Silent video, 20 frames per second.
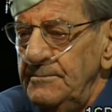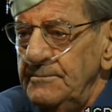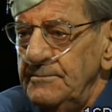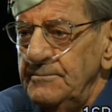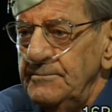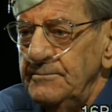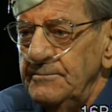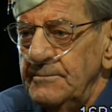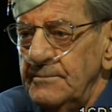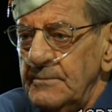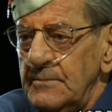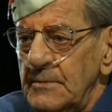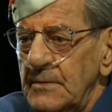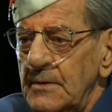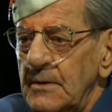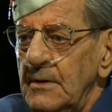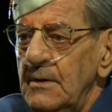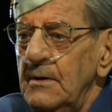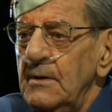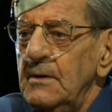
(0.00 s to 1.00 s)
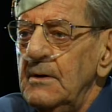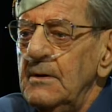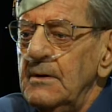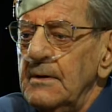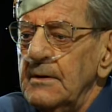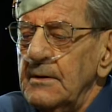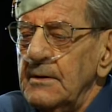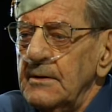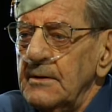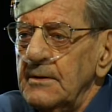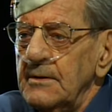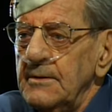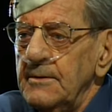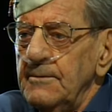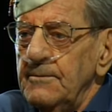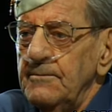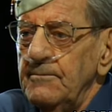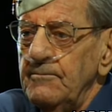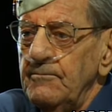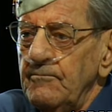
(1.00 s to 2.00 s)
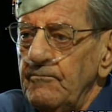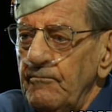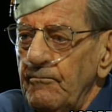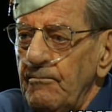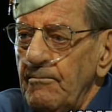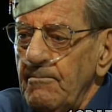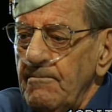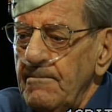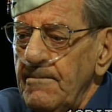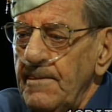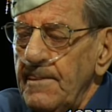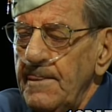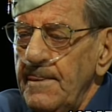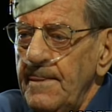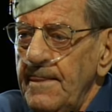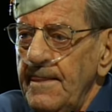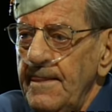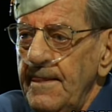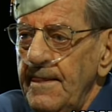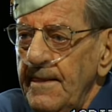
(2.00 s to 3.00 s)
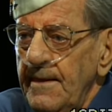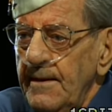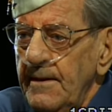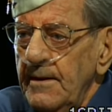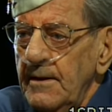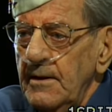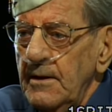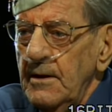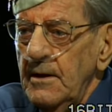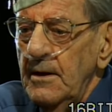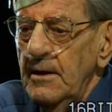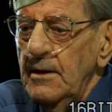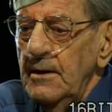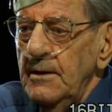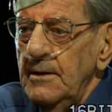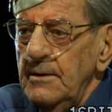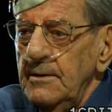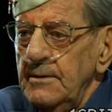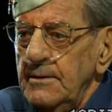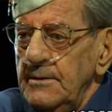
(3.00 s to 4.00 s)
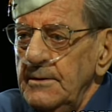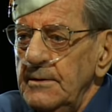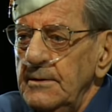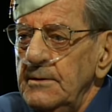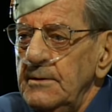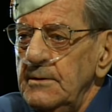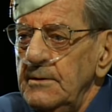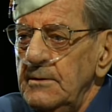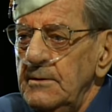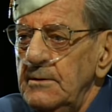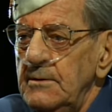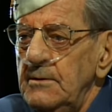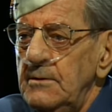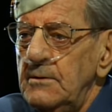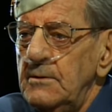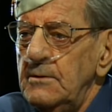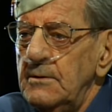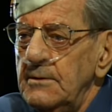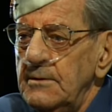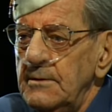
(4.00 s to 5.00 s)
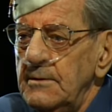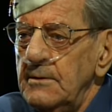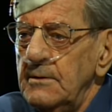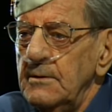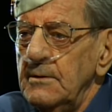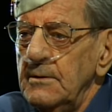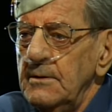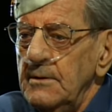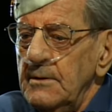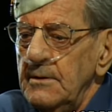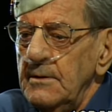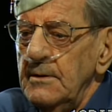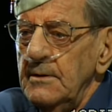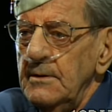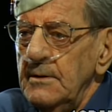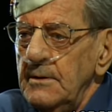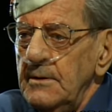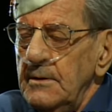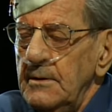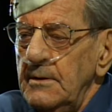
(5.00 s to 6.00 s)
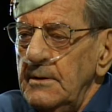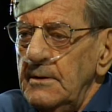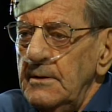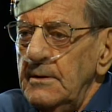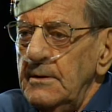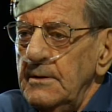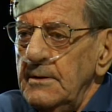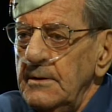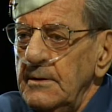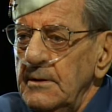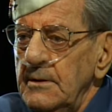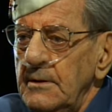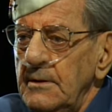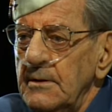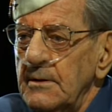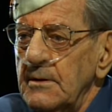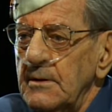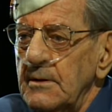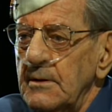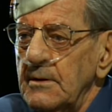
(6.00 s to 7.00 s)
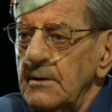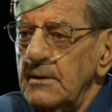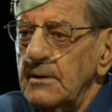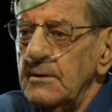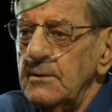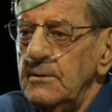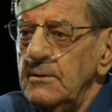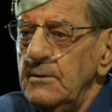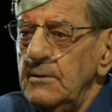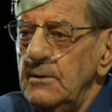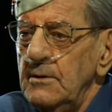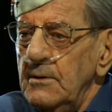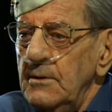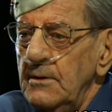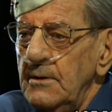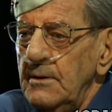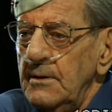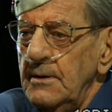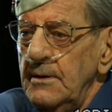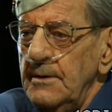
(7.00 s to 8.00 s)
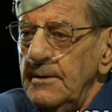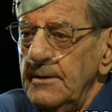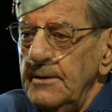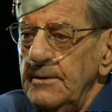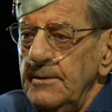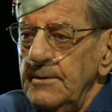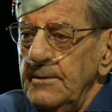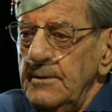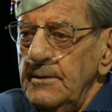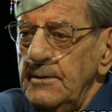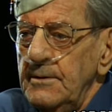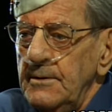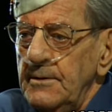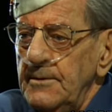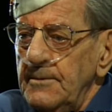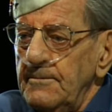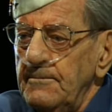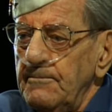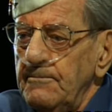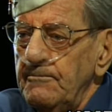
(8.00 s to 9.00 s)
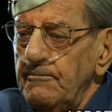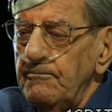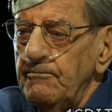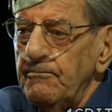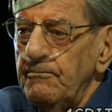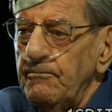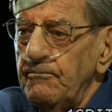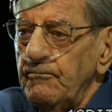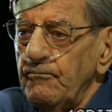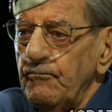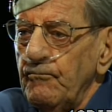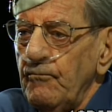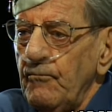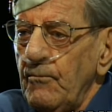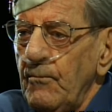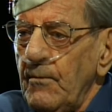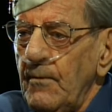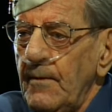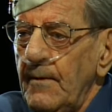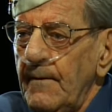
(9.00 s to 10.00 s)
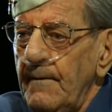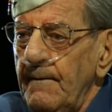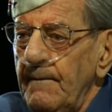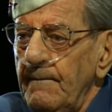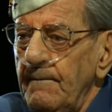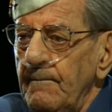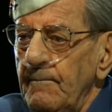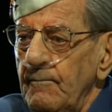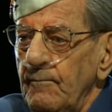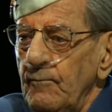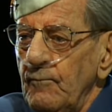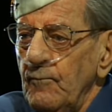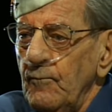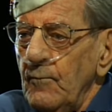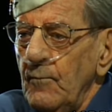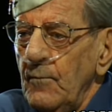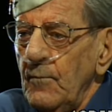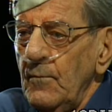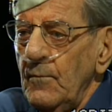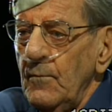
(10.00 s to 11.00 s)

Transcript: So from the Buna campaign and whatnot. You guys moved down from there. What after that whole campaign wrapped up? What where do you guys go from there?